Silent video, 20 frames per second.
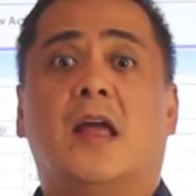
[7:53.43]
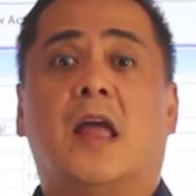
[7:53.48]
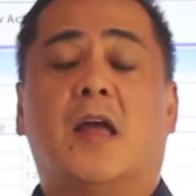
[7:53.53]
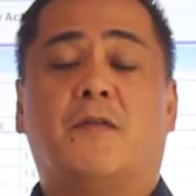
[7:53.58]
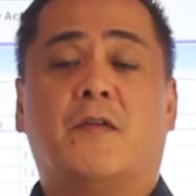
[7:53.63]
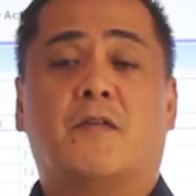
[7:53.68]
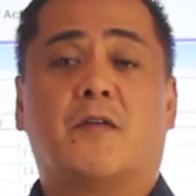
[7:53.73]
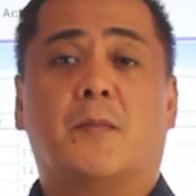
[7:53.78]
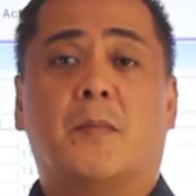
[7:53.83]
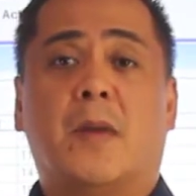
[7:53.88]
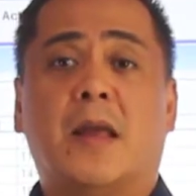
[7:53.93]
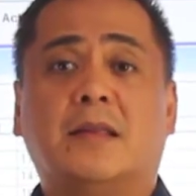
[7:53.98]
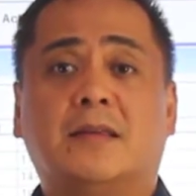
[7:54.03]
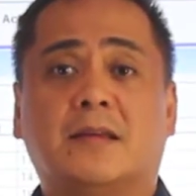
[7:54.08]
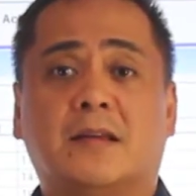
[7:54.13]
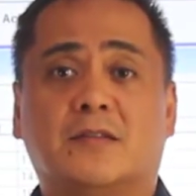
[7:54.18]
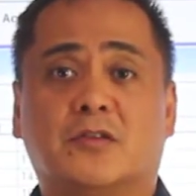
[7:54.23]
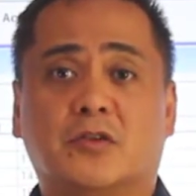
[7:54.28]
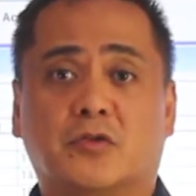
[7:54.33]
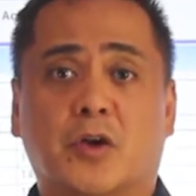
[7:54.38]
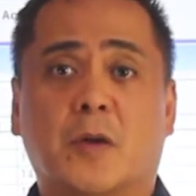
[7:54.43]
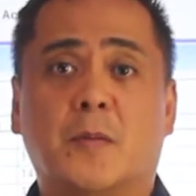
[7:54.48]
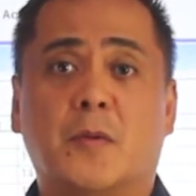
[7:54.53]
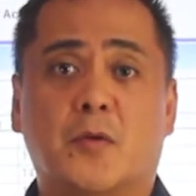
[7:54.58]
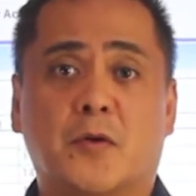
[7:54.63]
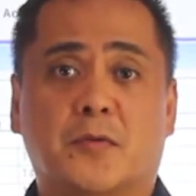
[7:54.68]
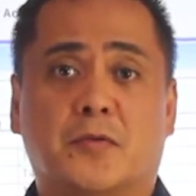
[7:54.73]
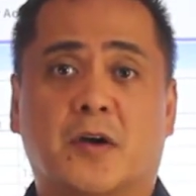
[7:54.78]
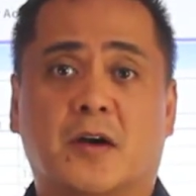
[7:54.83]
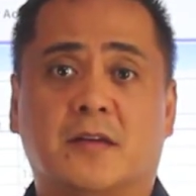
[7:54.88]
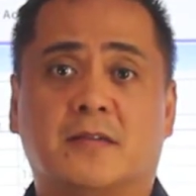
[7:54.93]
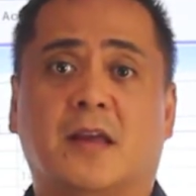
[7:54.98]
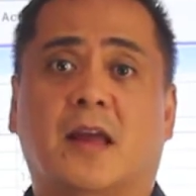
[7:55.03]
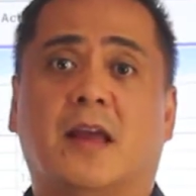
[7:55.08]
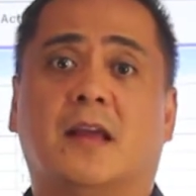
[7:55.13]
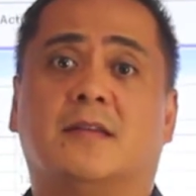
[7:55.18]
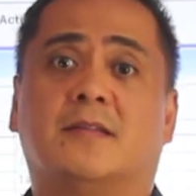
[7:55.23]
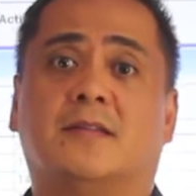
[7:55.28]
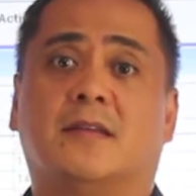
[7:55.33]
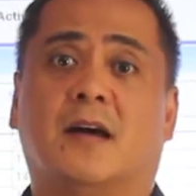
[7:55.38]
If you have a maintenance agreement with us,
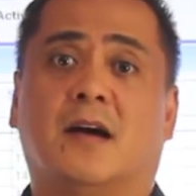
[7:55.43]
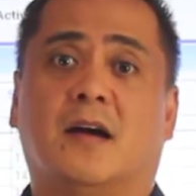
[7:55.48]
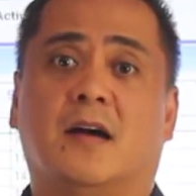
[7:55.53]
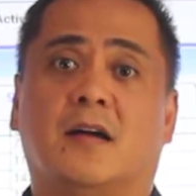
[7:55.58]
it's